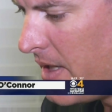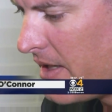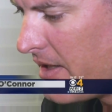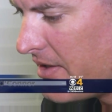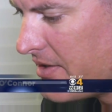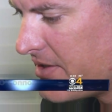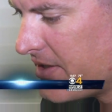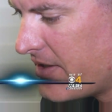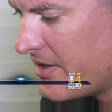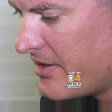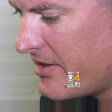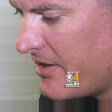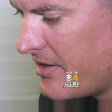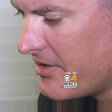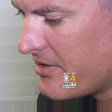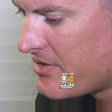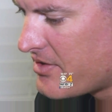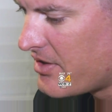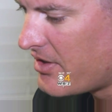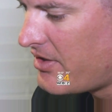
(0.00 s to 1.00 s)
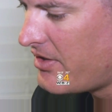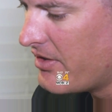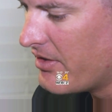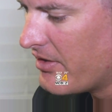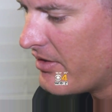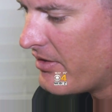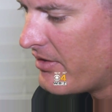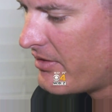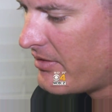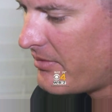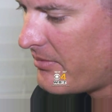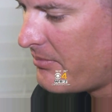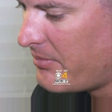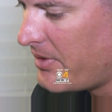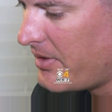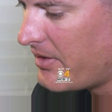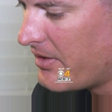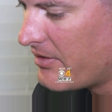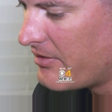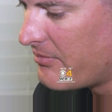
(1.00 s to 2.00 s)
My identity is secure
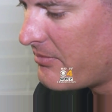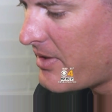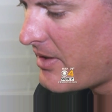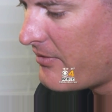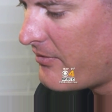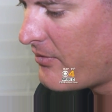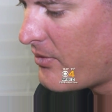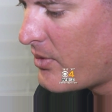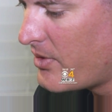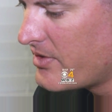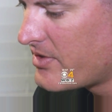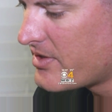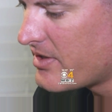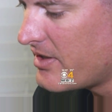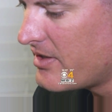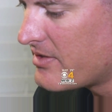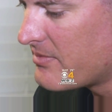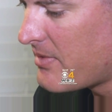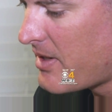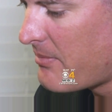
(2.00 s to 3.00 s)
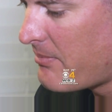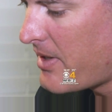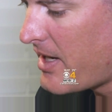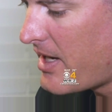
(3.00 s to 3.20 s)
because my voice is my